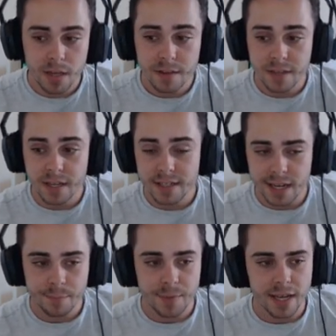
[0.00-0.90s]
Then
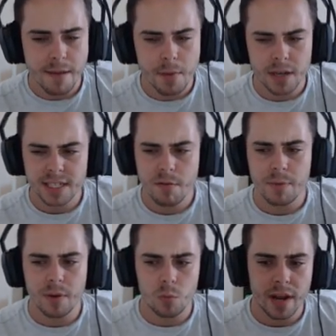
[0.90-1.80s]
second pick, it might seem a
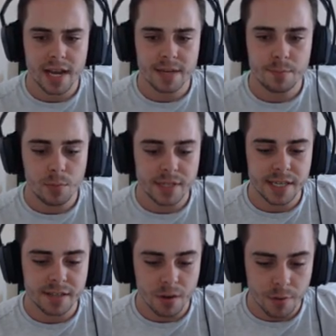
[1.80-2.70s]
bit weird, but we
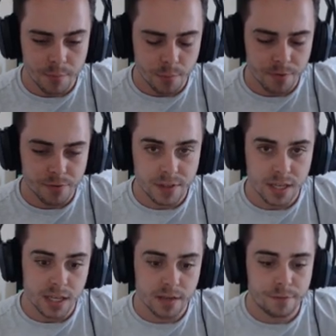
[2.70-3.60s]
did go in with
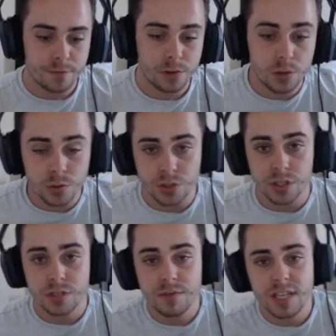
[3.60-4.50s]
the
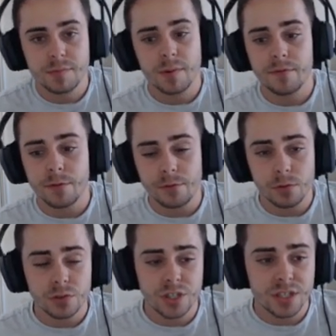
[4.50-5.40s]
Florges. The reason we went for
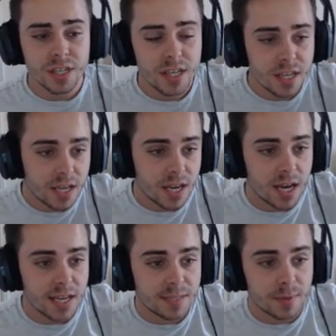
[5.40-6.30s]
Florges
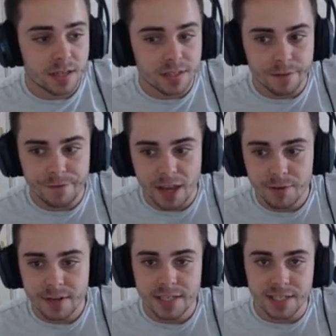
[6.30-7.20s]
uh, is because the
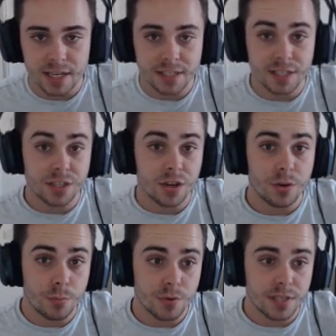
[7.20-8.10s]
fairies started to
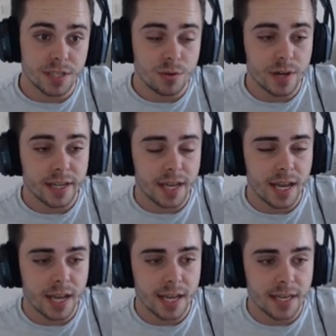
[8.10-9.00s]
go pretty quick,
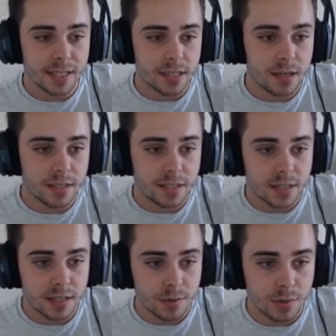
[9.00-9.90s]
and I
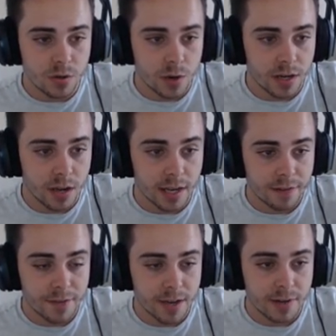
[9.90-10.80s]
decided that I would quite like a
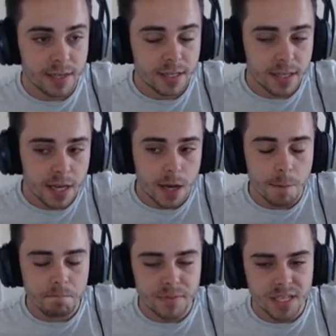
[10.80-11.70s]
fairy.
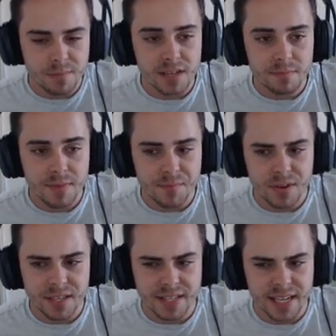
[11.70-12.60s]
Um, this might make
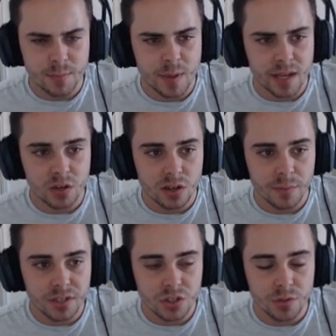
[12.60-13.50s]
my next pick look a
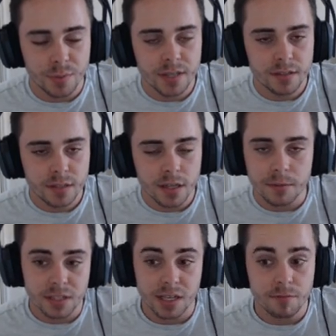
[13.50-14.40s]
bit stupid,
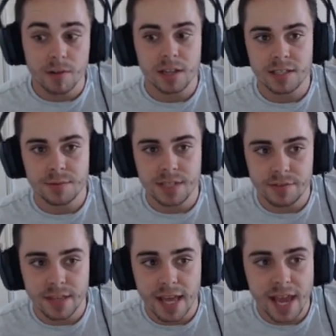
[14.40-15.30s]
because um, I didn't realise it was
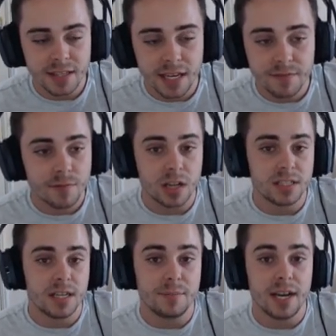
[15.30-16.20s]
even there. I didn't even
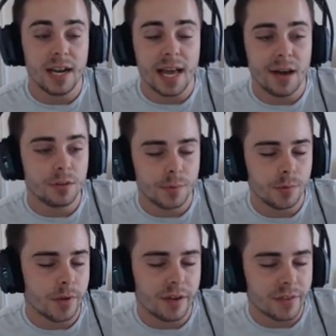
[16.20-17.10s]
realise it had been allowed, but
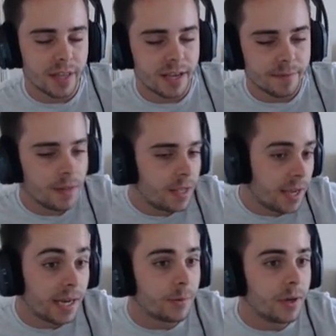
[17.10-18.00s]
we'll go over that
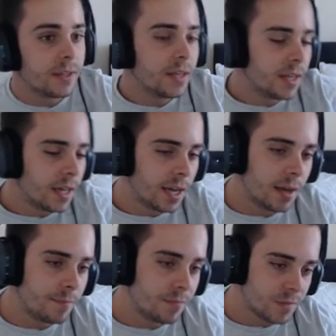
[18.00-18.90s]
anyway.
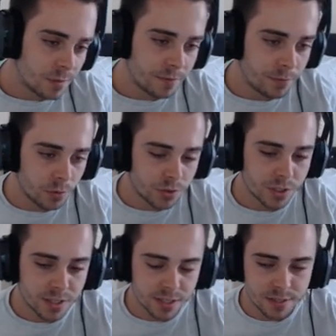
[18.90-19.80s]
Um, so I went
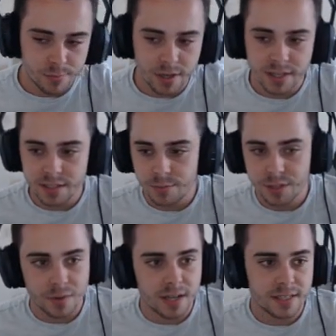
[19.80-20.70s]
Florges because, one, it's a
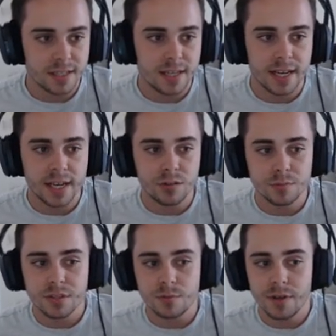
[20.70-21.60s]
wish passer. It
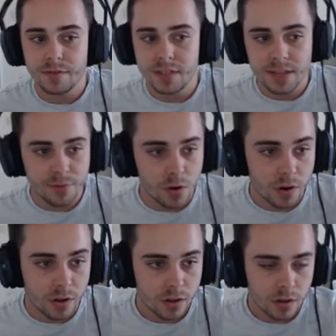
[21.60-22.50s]
helps with defog,
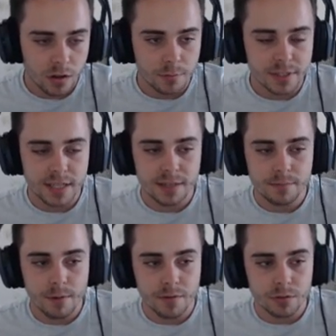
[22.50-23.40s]
obviously
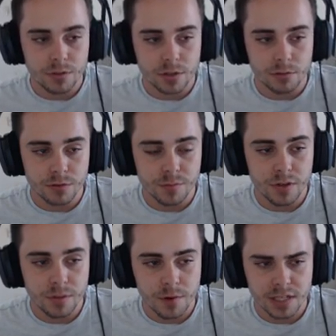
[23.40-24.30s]
with Ultra Sun, Ultra
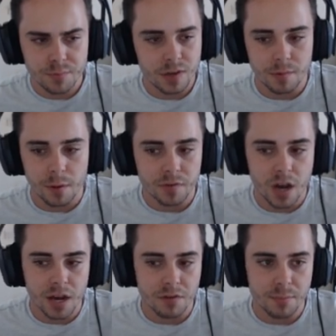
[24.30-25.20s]
Moon. It works pretty well with
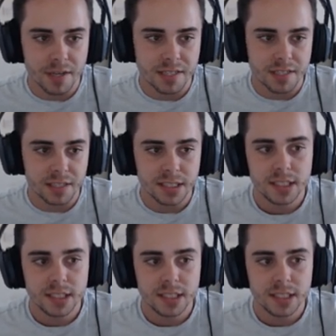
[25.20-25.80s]
Kyurem, basically,